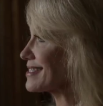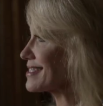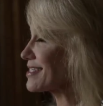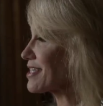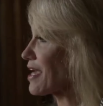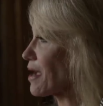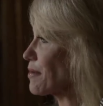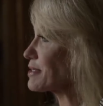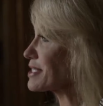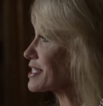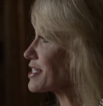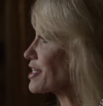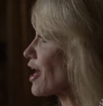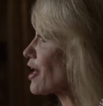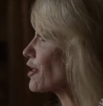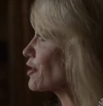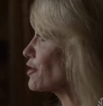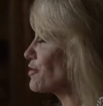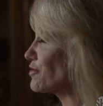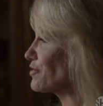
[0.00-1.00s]
this time and did
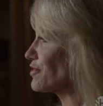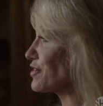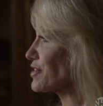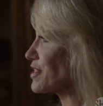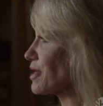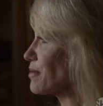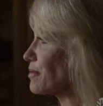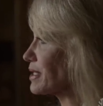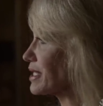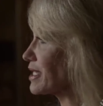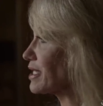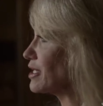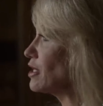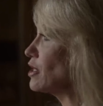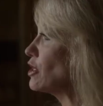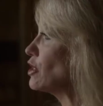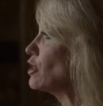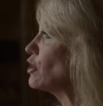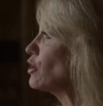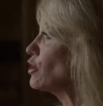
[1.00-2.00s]
not go for somebody
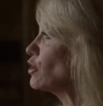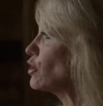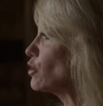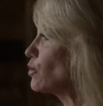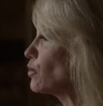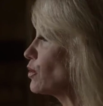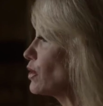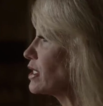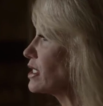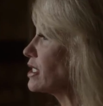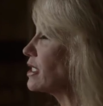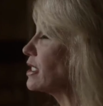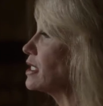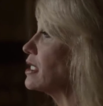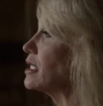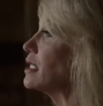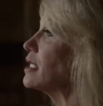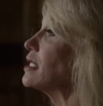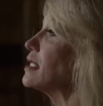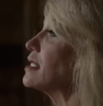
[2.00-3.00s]
who
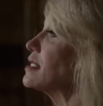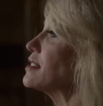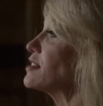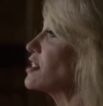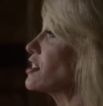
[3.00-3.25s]
would